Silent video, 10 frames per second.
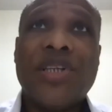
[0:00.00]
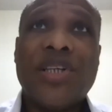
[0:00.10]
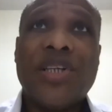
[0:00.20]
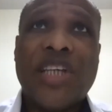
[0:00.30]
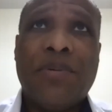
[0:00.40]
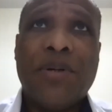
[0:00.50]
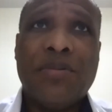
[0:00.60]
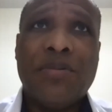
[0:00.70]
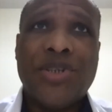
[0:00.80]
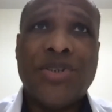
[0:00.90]
there was an
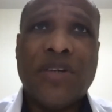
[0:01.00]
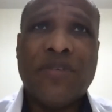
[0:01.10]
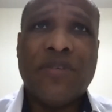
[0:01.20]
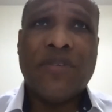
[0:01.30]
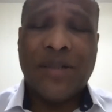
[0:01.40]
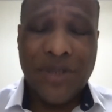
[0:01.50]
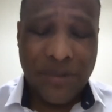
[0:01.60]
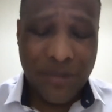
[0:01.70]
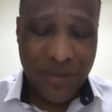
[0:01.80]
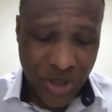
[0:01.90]
example that was used. I've
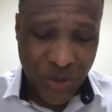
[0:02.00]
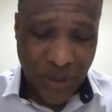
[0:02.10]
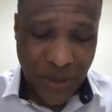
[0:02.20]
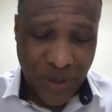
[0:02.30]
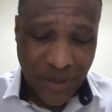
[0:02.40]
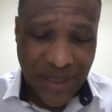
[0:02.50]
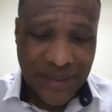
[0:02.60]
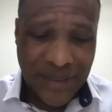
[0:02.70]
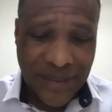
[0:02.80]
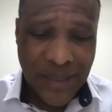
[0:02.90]
forgotten where that was used, but I
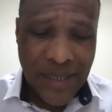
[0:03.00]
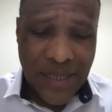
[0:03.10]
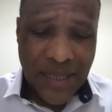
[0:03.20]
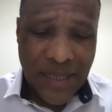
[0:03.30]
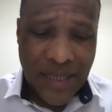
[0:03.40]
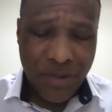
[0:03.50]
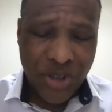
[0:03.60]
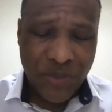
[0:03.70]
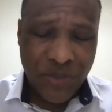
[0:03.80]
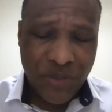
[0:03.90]
liked it,
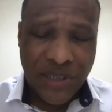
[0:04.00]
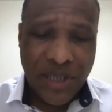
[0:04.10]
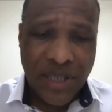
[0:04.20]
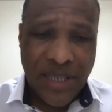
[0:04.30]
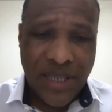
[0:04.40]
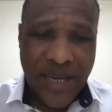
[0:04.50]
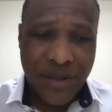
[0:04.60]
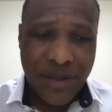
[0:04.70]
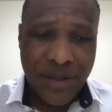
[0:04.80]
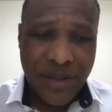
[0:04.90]
which is basically
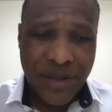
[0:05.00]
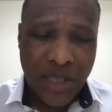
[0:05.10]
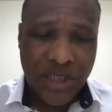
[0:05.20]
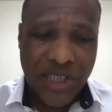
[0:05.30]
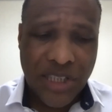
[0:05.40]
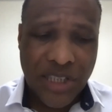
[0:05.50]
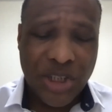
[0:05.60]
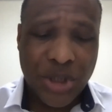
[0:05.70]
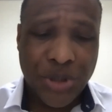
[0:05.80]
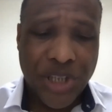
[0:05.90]
that you can think of
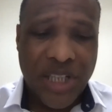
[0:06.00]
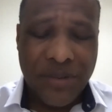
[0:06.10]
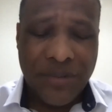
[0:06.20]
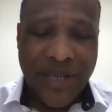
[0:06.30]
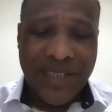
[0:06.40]
blockchain as a tree,